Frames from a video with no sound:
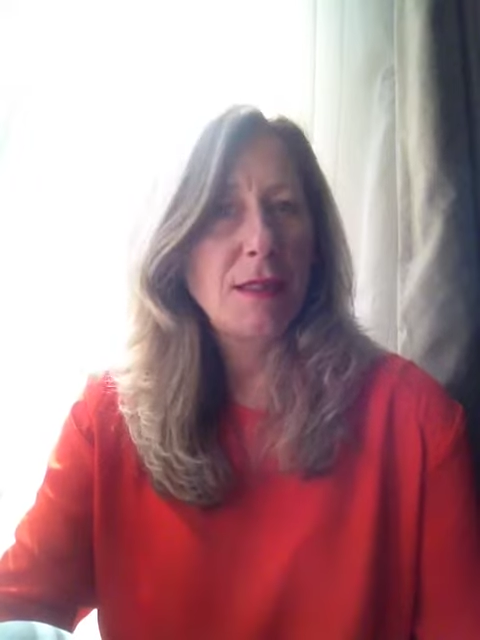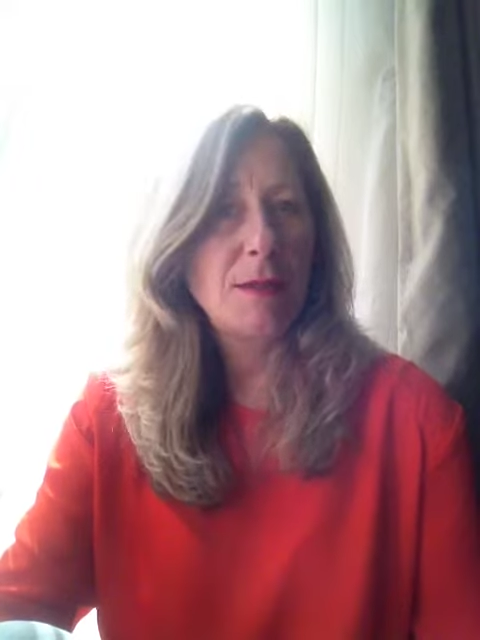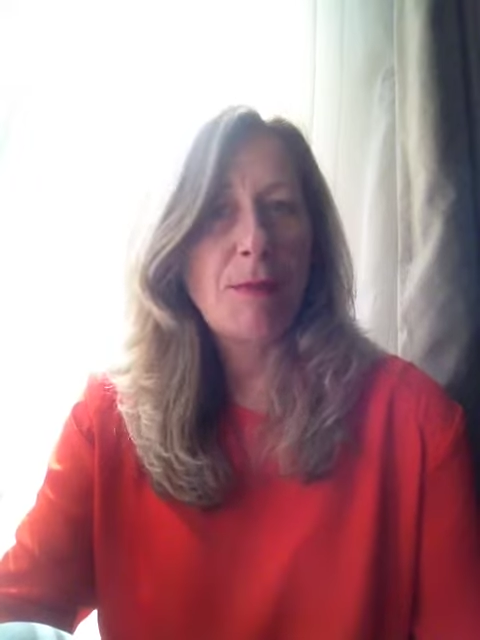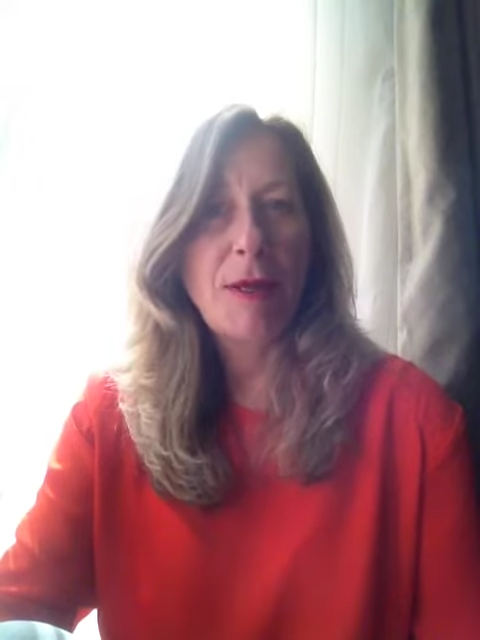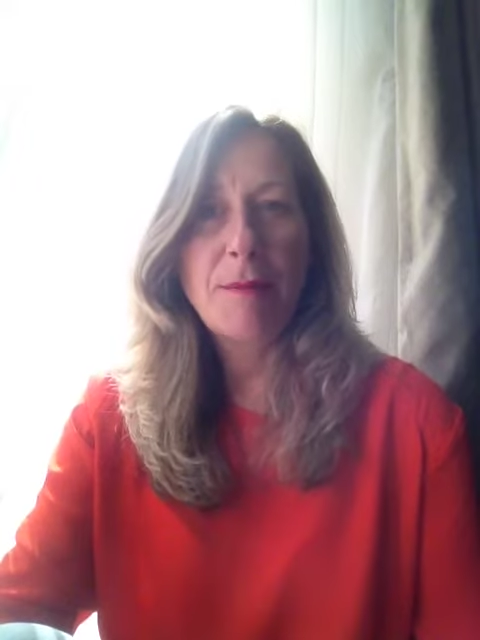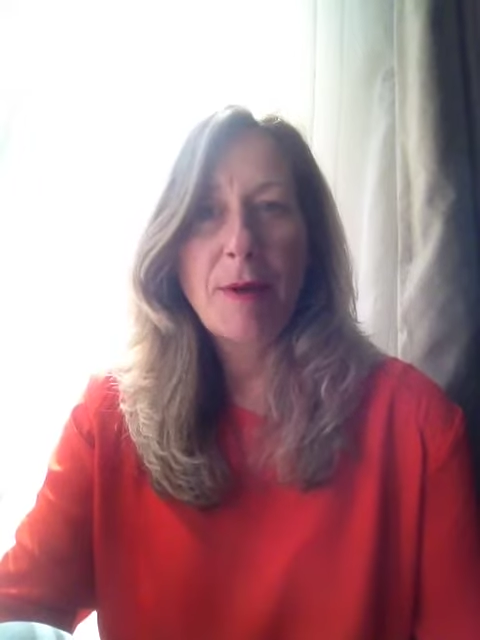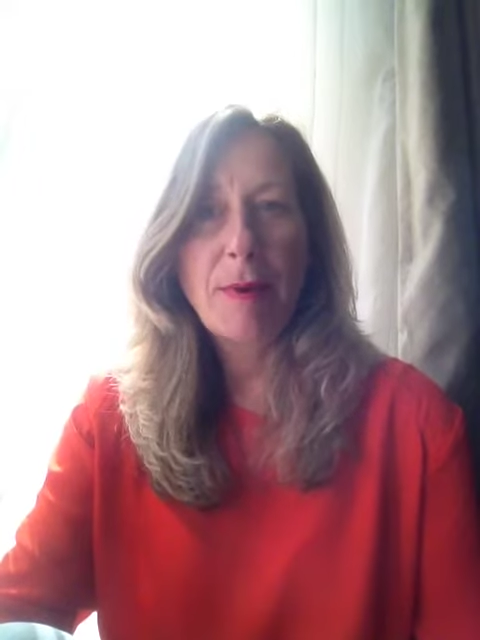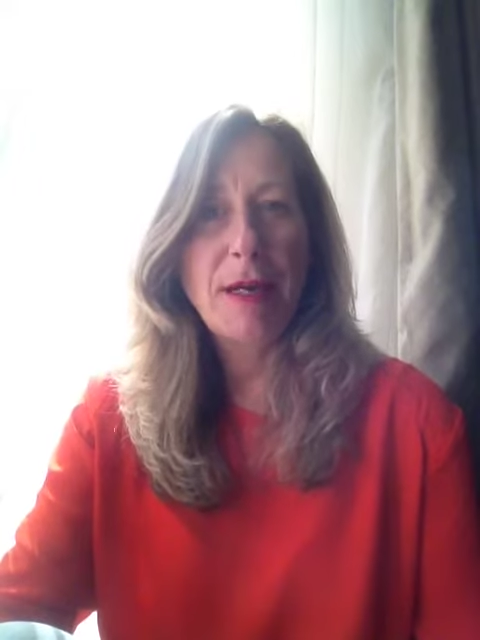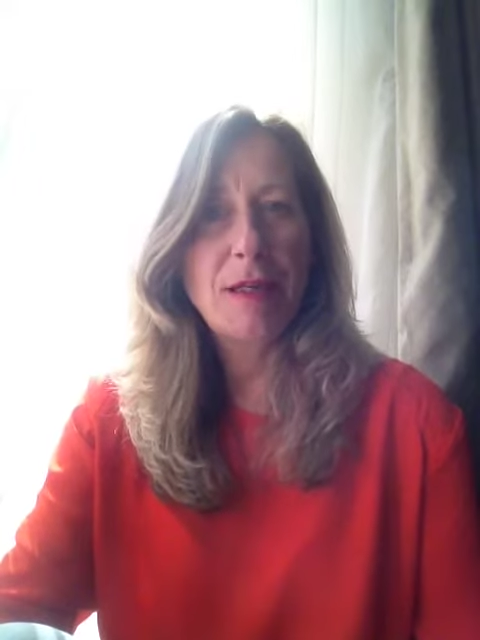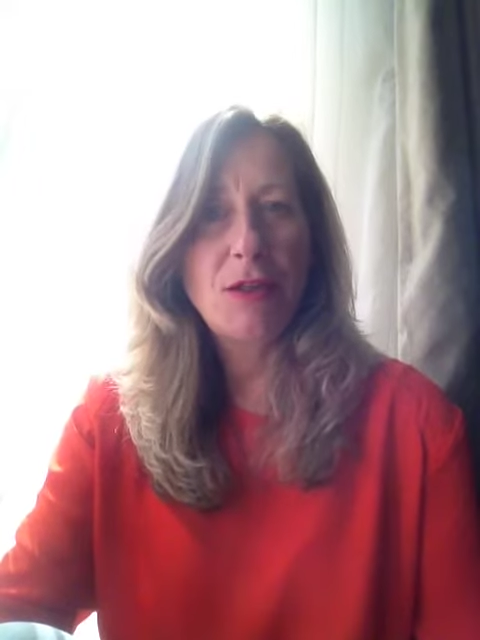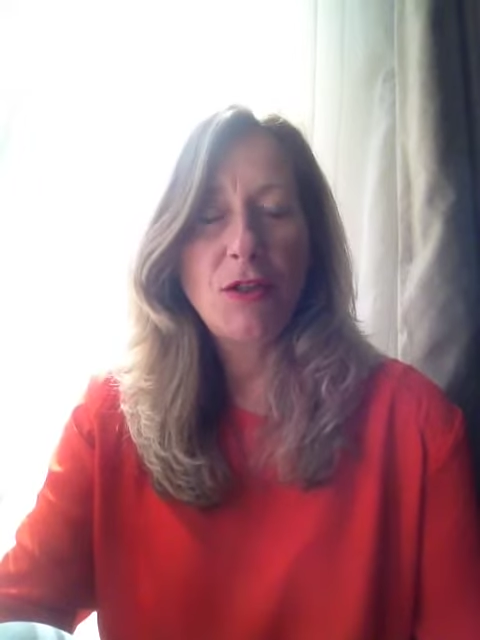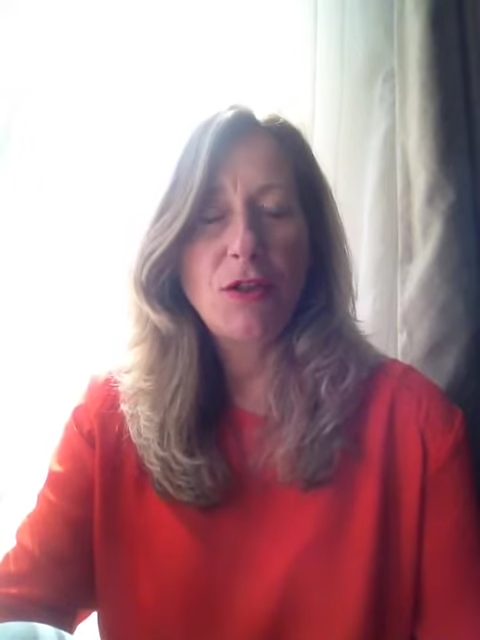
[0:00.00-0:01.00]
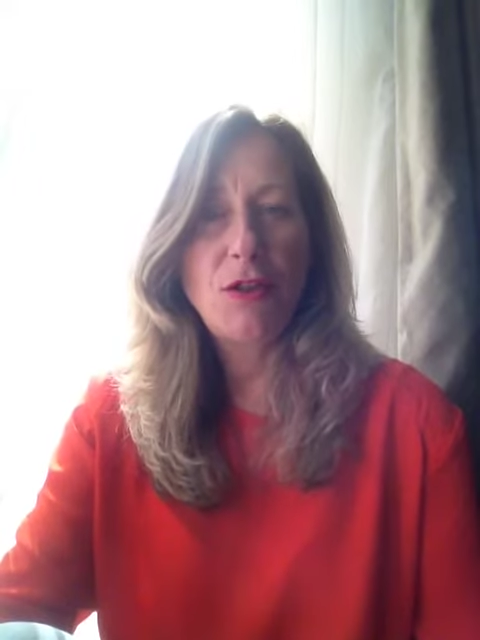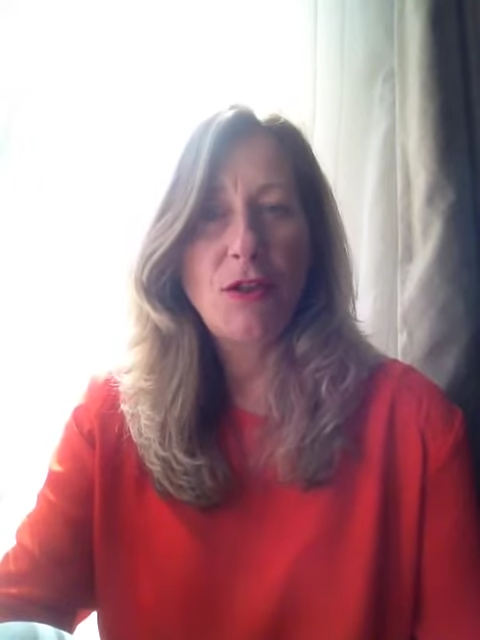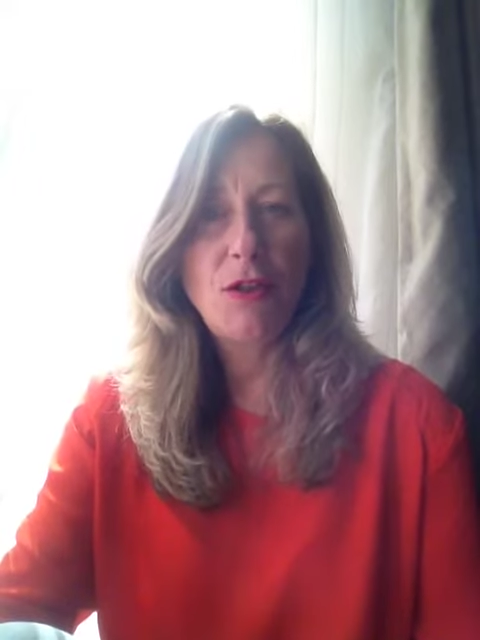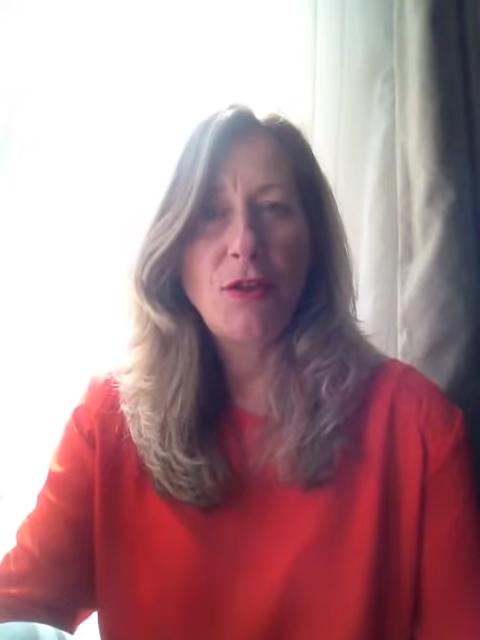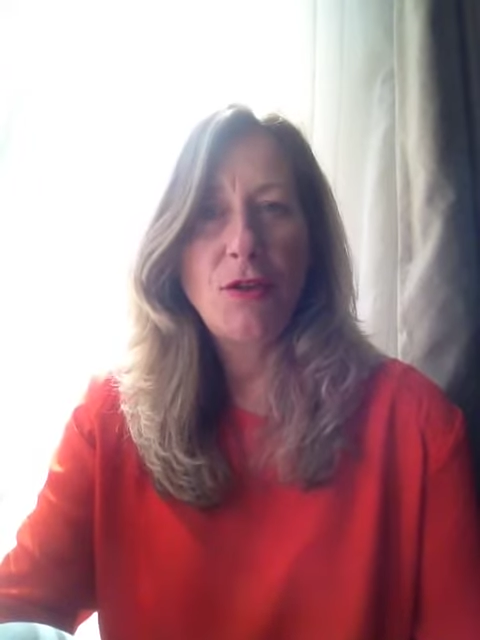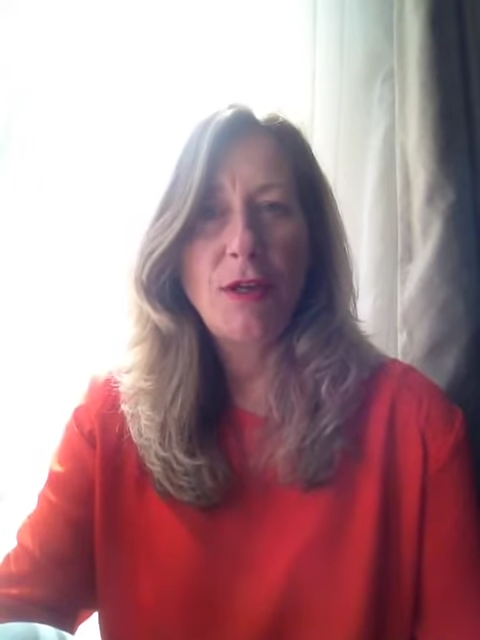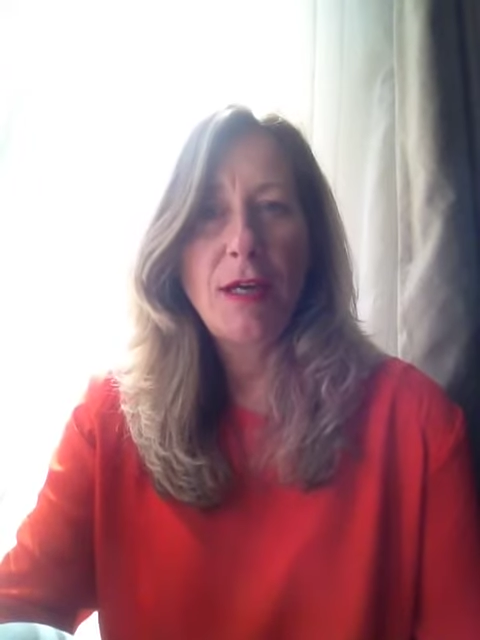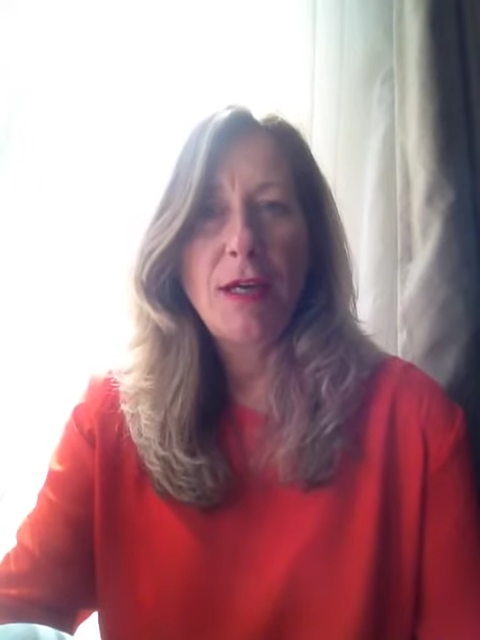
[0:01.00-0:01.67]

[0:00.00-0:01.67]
explain my packages to you,